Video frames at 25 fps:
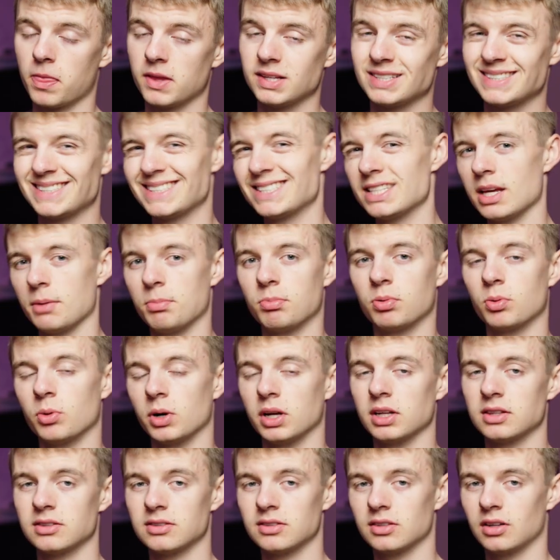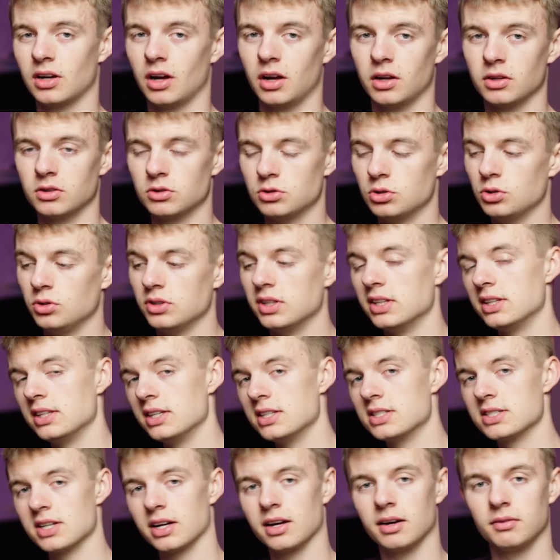separate to the
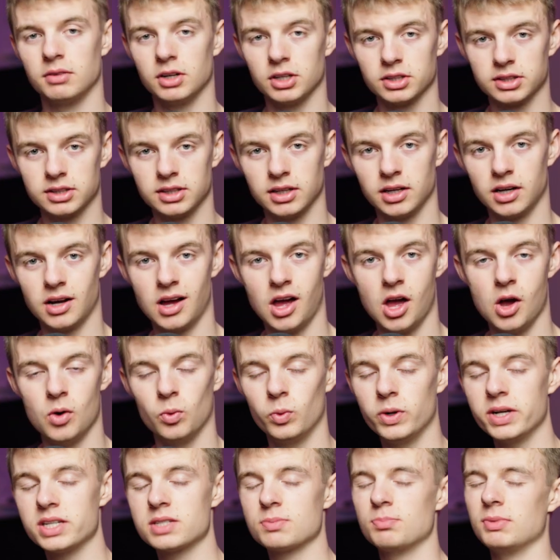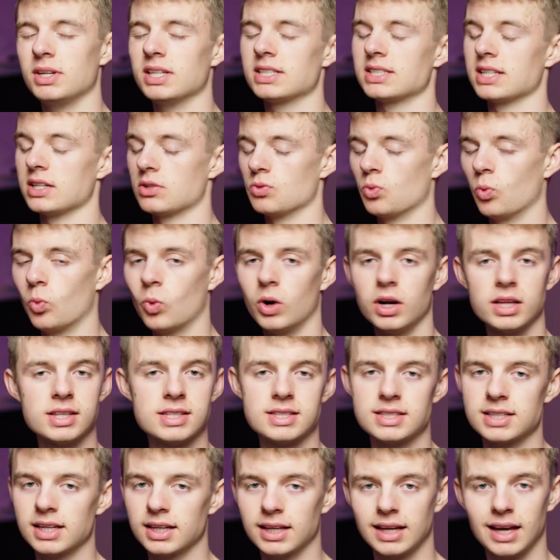DJI Avata, which means that
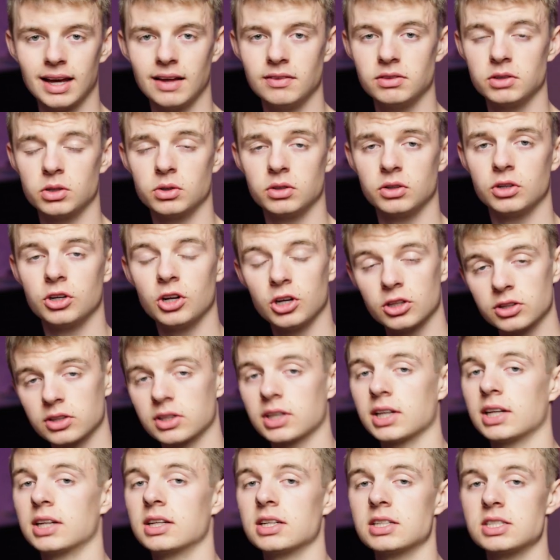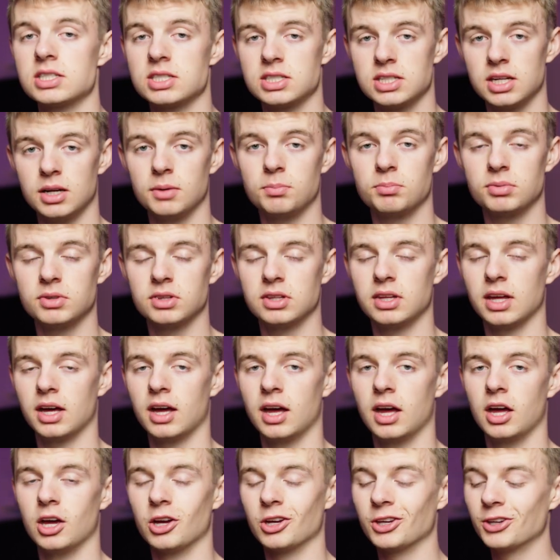once again they're not gonna ship the
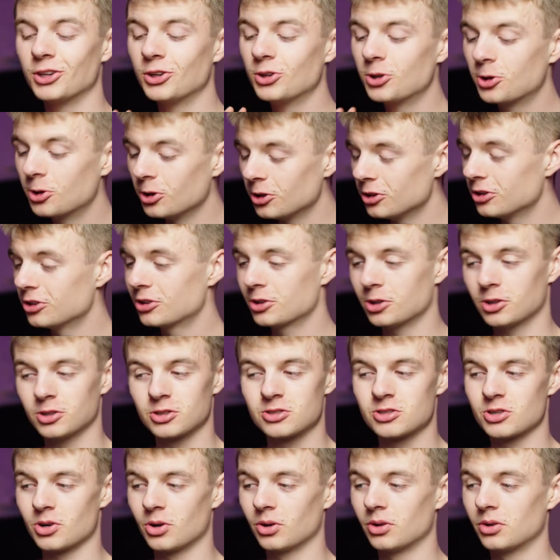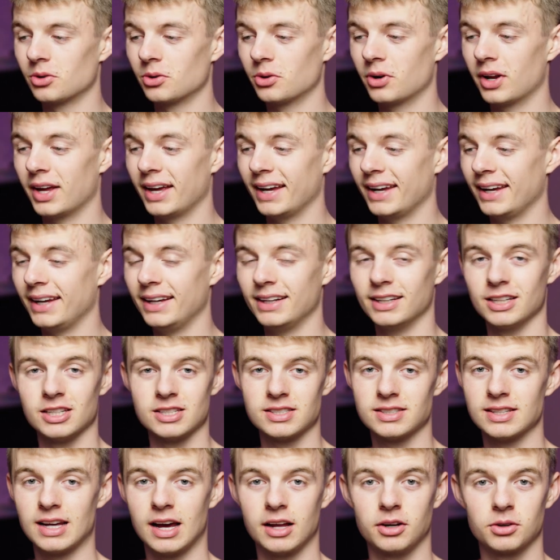good controller in the
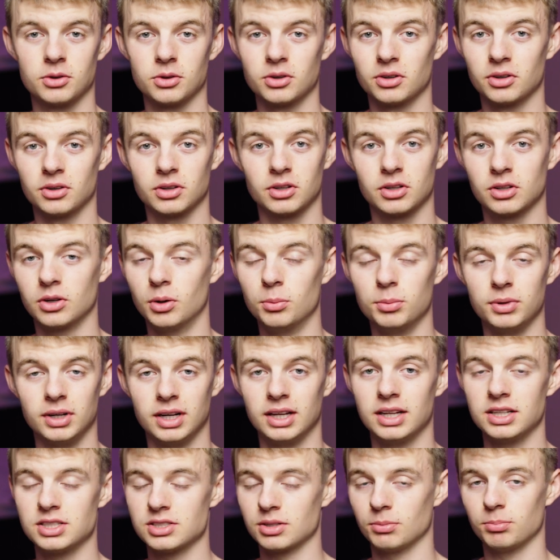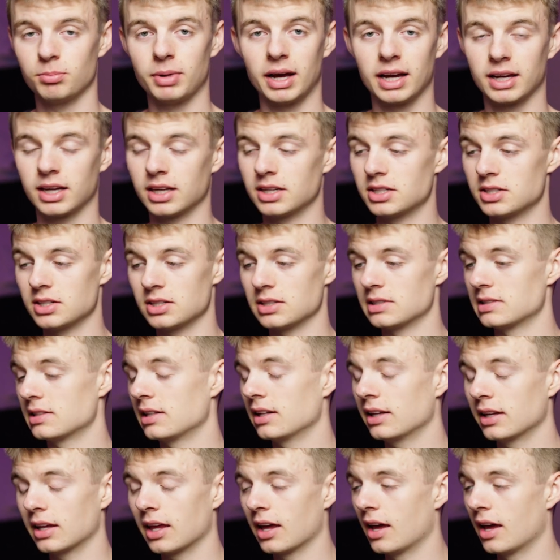standard combination packages. Like,